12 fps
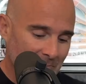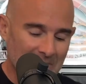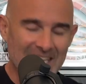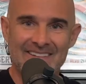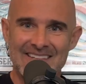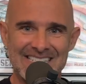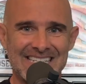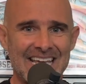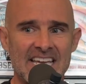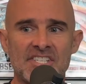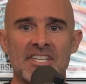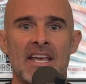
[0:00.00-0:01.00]
In this
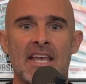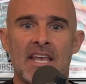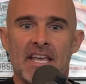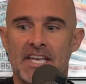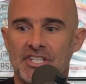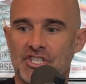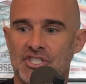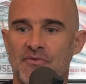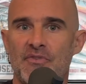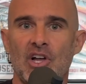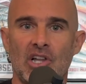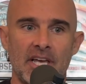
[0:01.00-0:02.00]
case, it
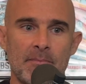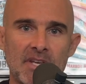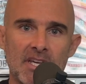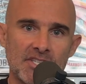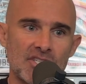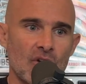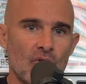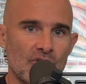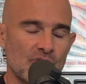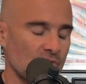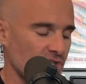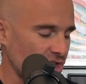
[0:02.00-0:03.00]
just felt like because the
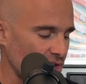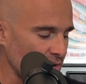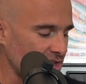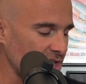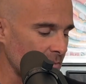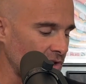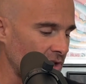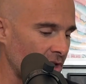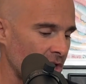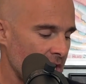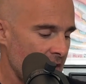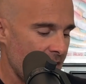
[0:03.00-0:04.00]
chords were so
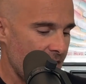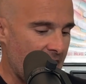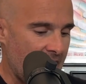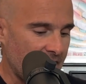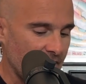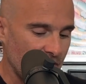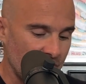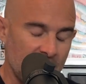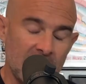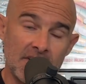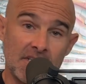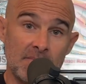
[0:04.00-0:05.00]
similar that there
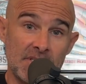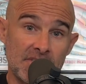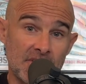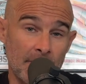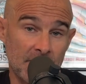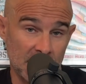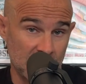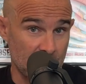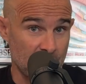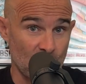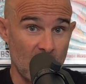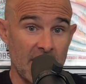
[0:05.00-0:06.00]
needed to be something to
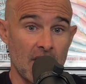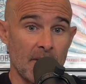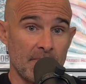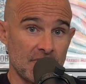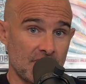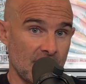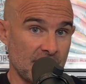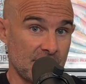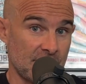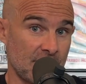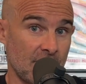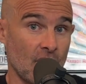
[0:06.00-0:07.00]
break up the
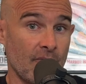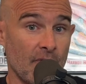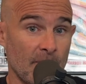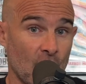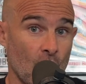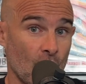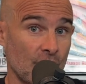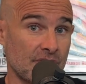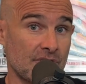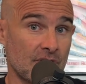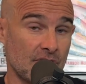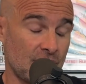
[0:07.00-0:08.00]
transition from the
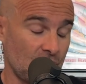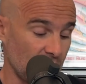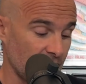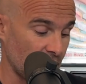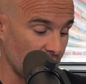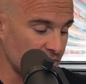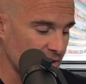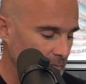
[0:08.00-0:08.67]
chorus to the verse.